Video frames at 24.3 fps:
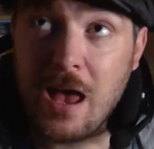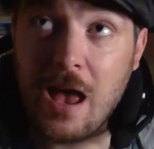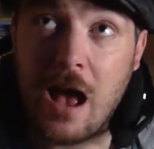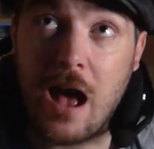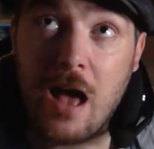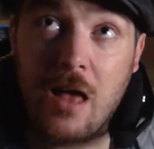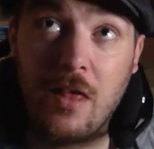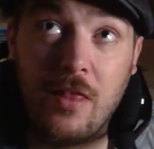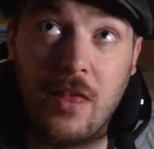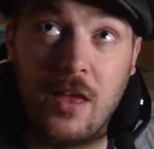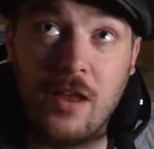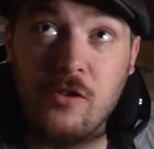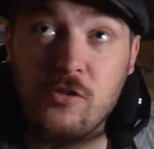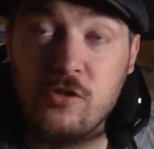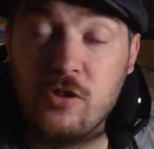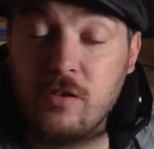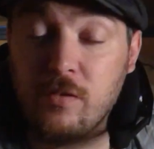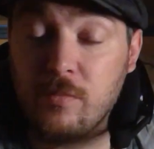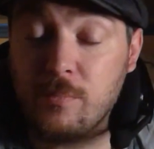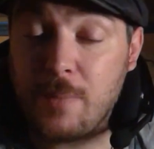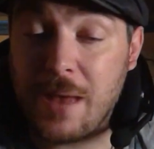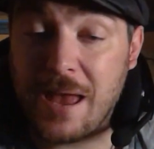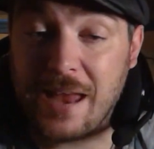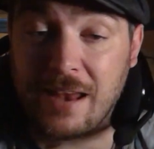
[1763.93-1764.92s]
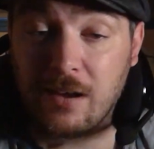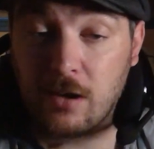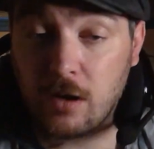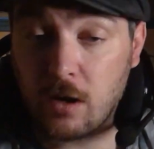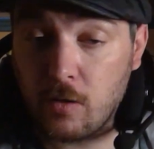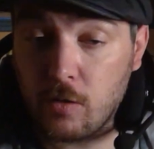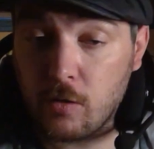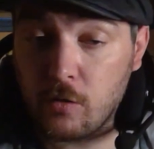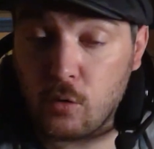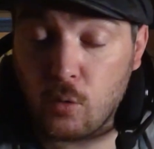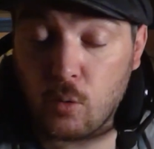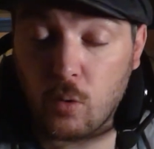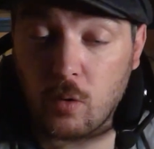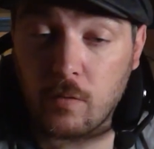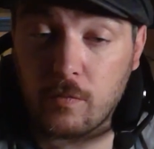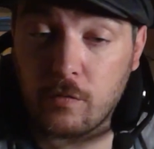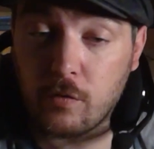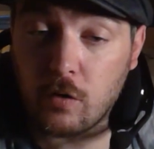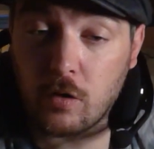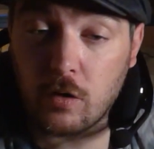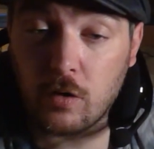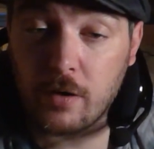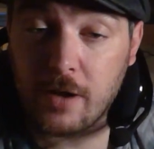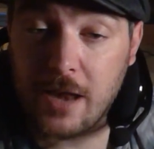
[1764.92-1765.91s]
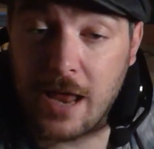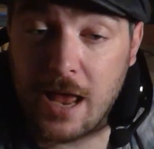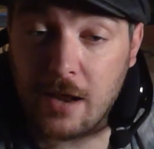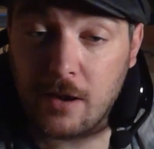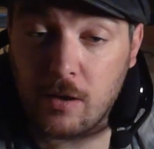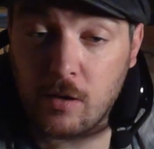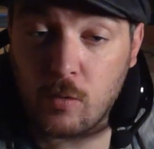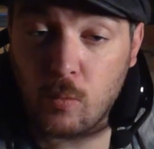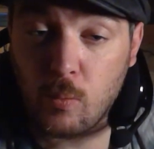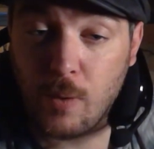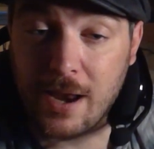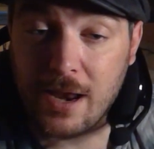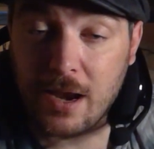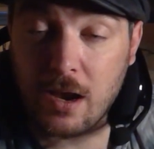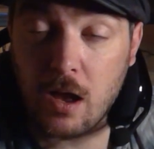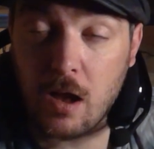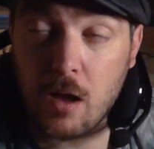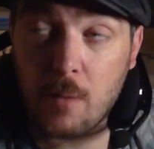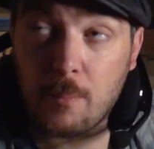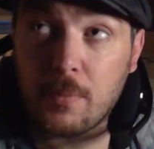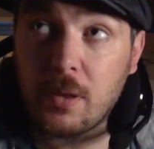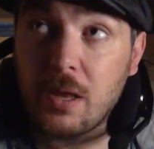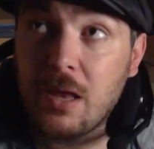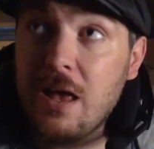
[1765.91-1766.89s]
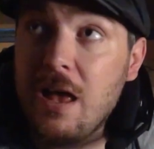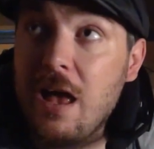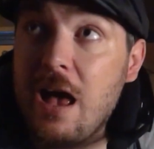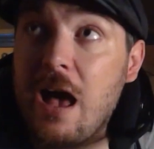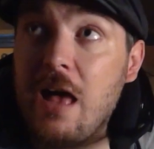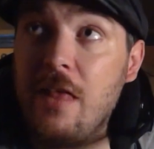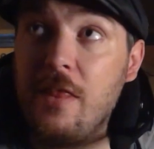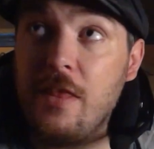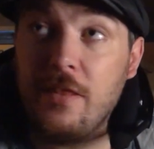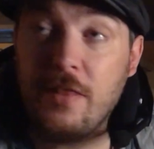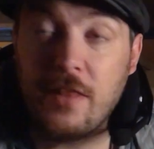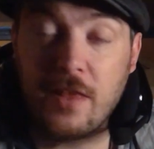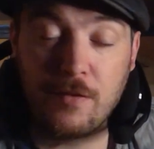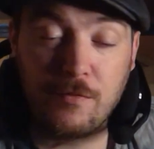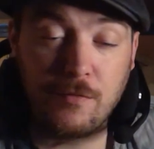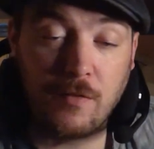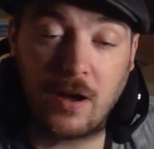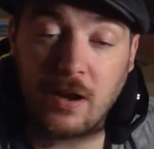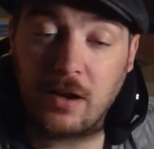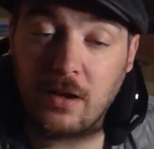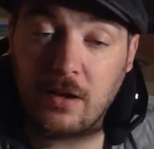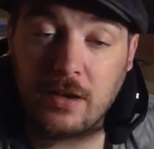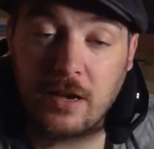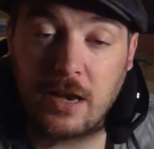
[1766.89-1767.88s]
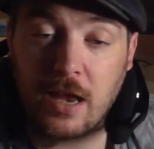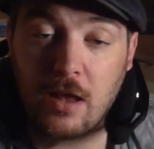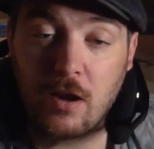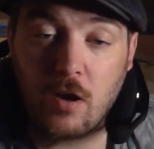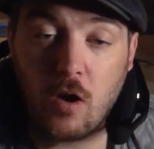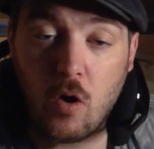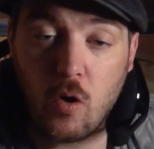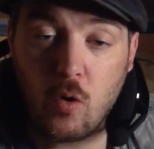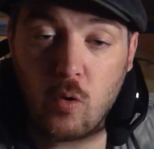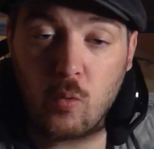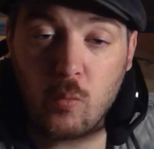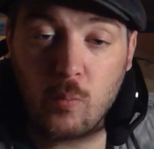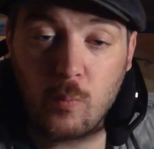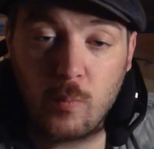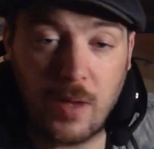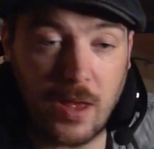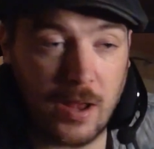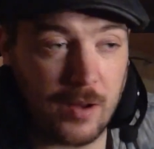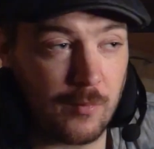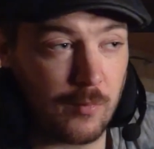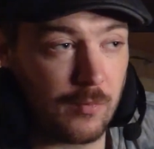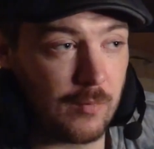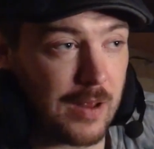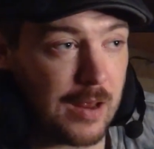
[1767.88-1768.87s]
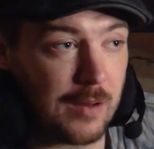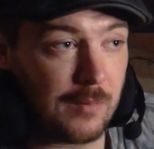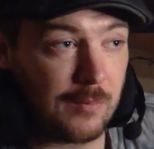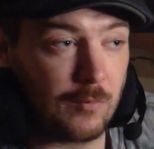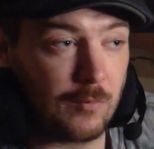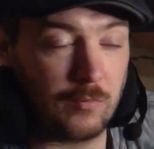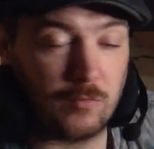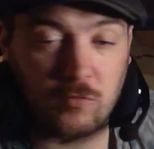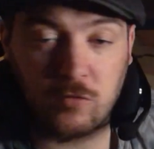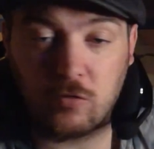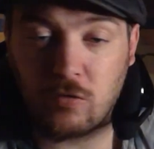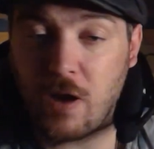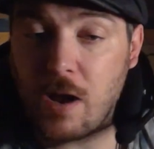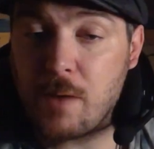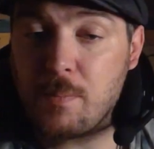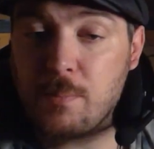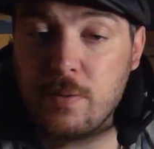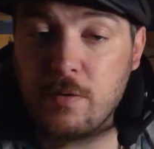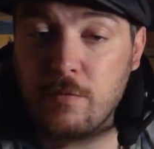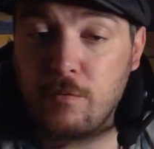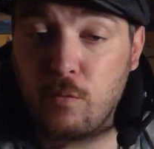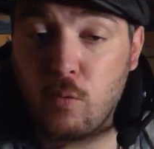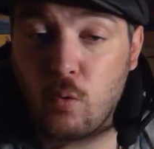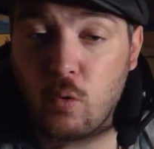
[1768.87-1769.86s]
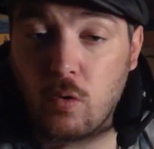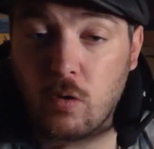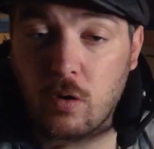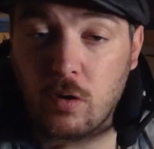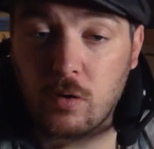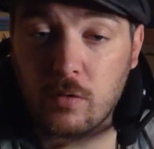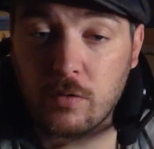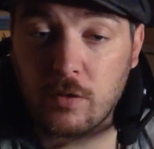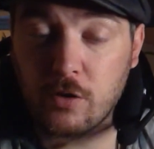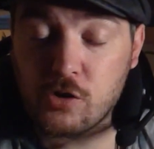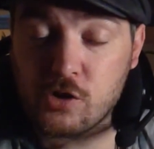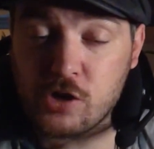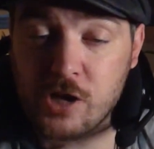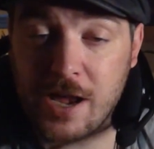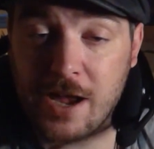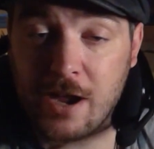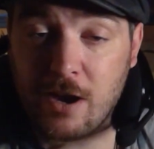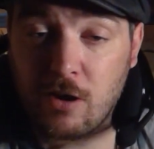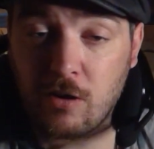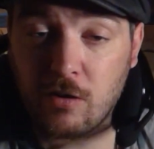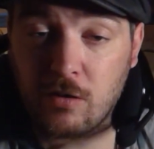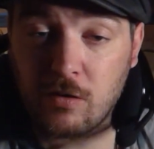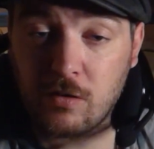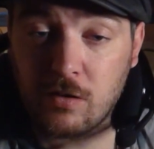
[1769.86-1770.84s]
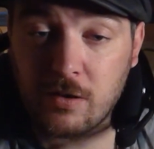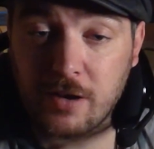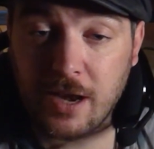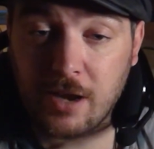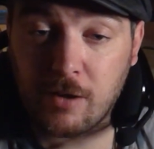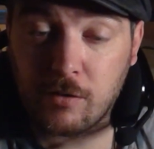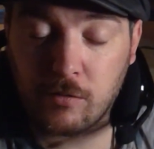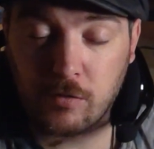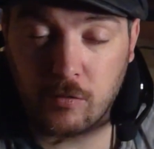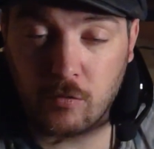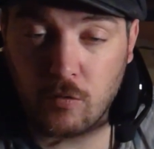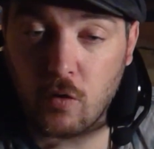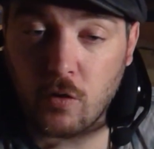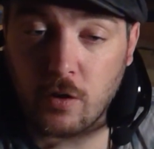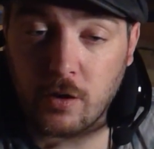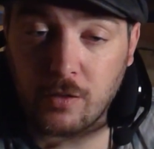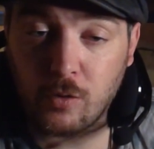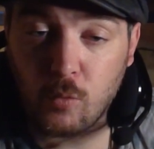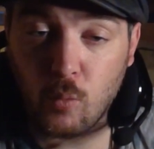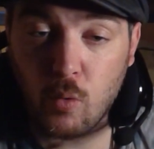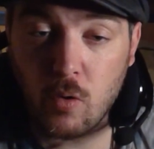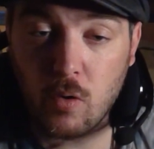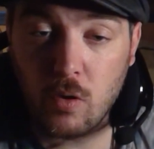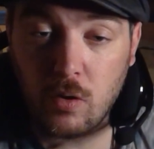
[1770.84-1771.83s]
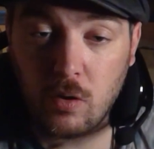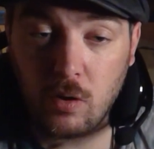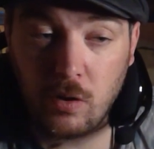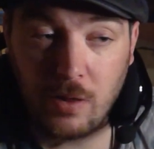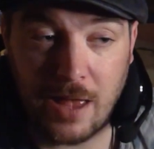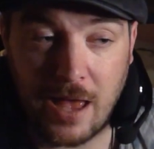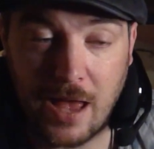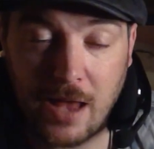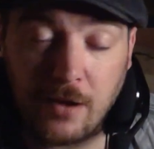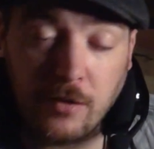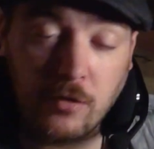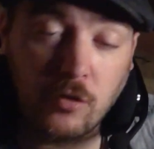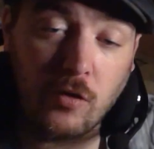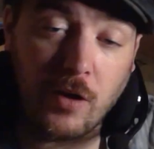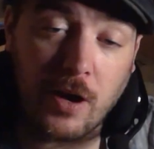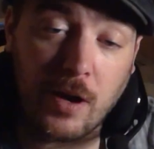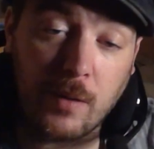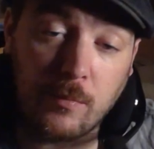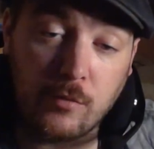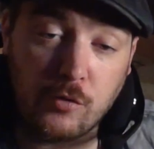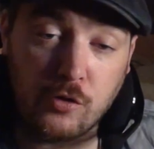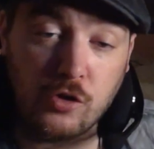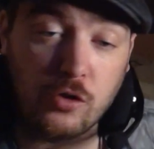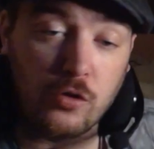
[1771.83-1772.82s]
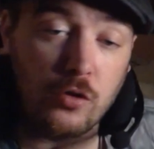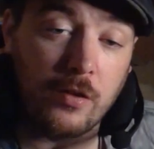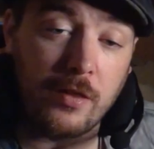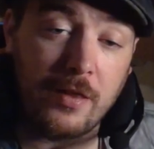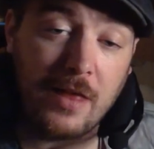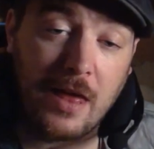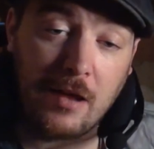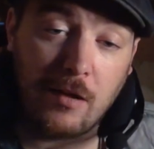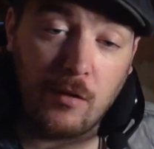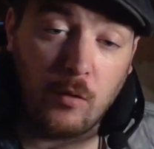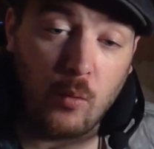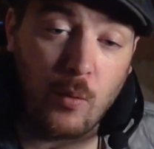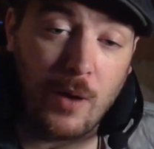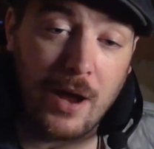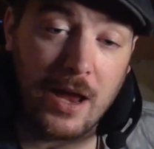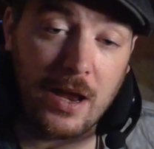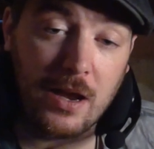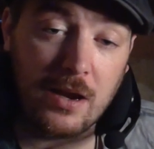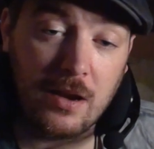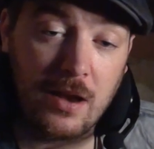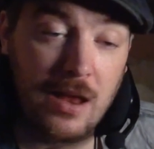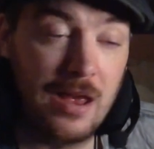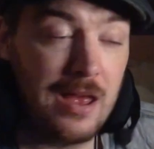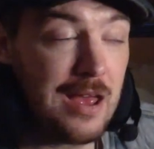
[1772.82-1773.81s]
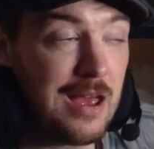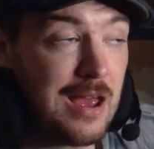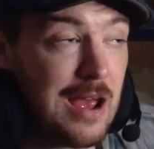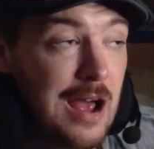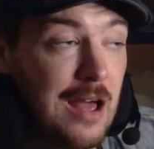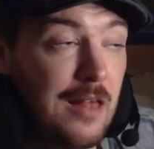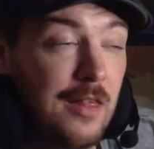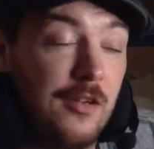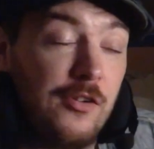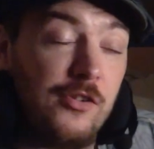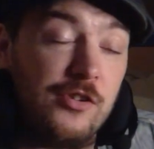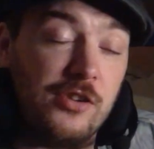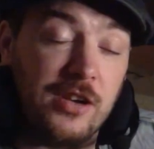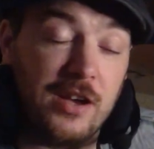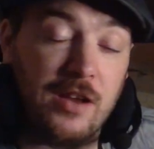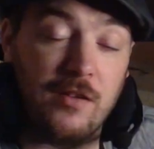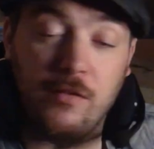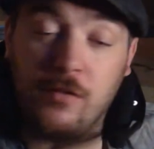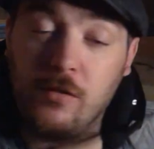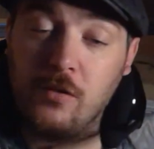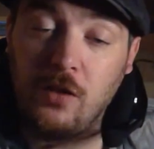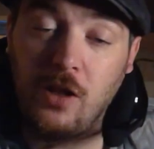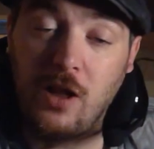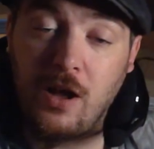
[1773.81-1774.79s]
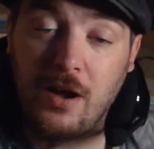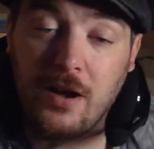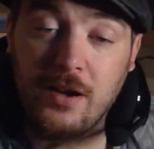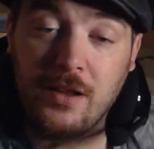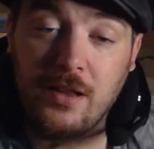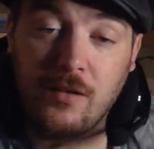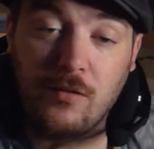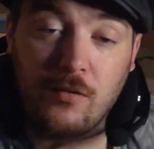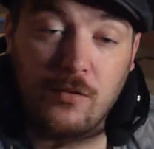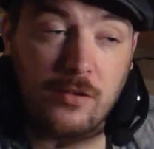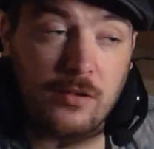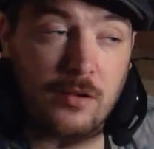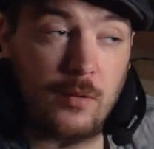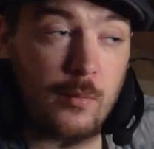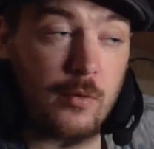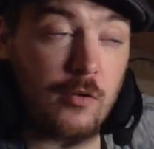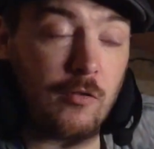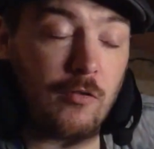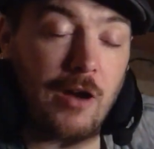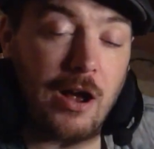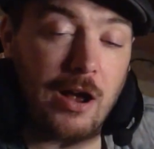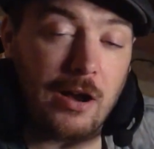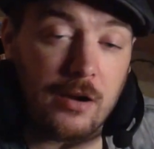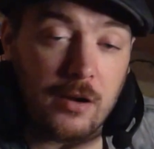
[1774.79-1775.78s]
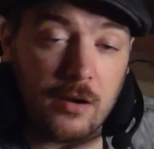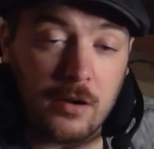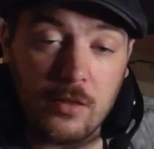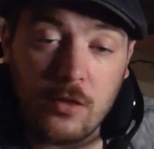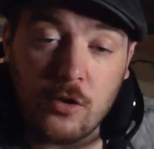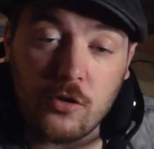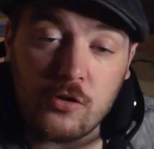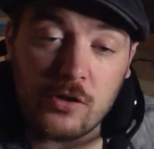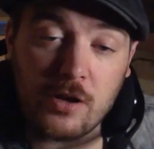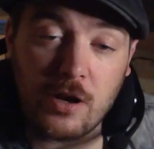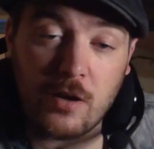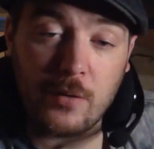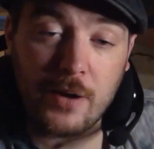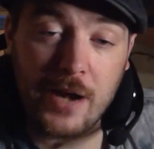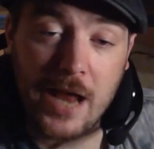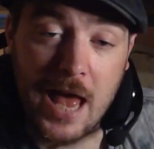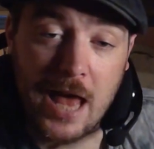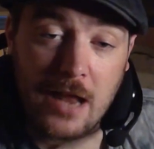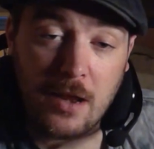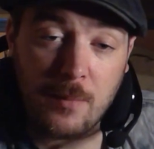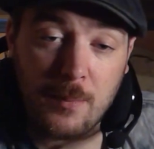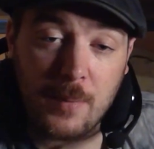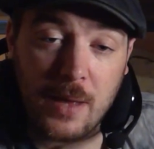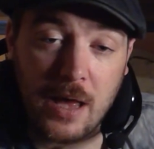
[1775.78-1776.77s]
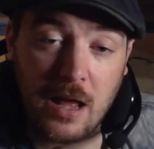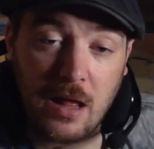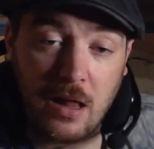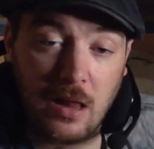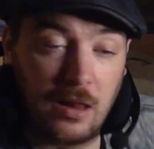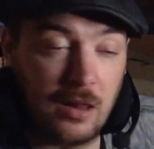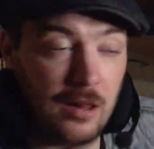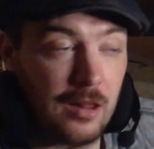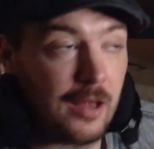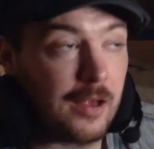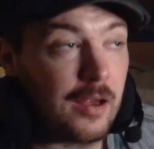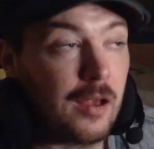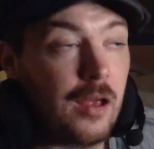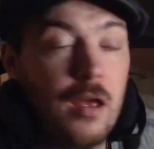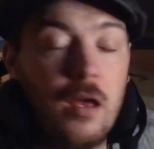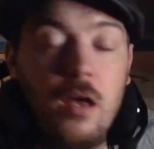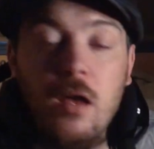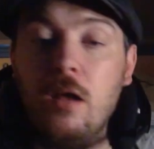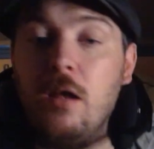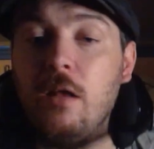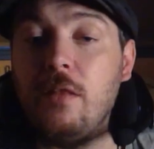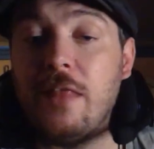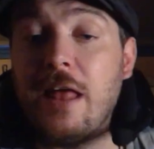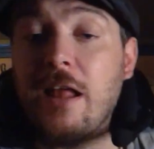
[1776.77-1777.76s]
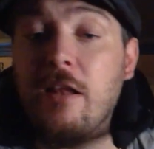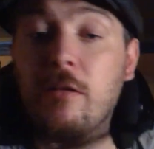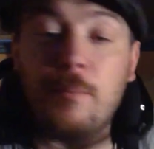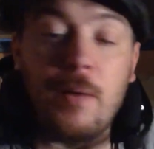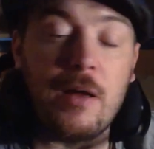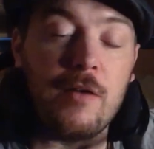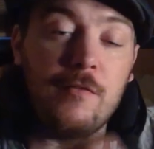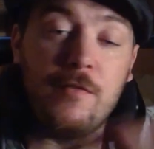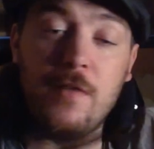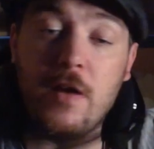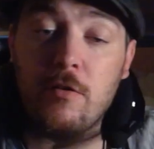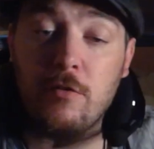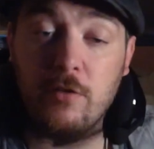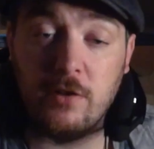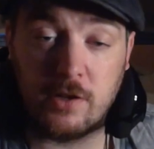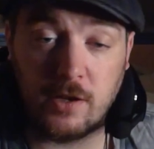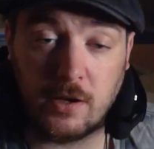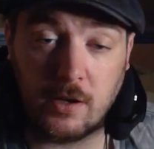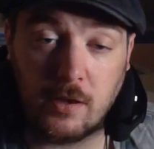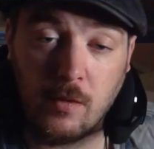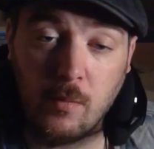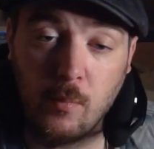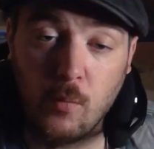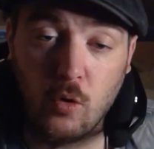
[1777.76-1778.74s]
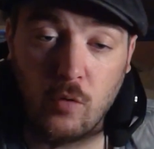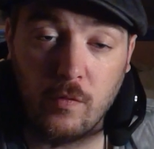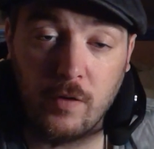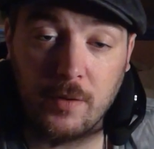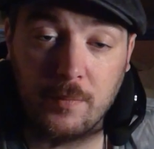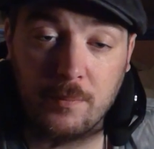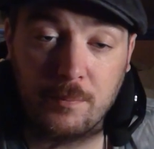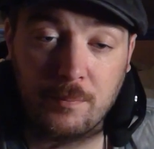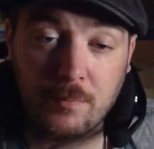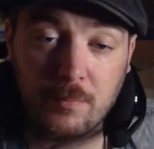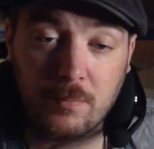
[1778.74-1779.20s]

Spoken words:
and then she's banging on the door for her Nana to wake up, and then they finally get home, and right before the chair gets thrown at the wall, Ed grabs Judith out of the way, and then she gives the line, there was someone rocking in the chair with Annabelle, like, that's my favorite scene in the movie.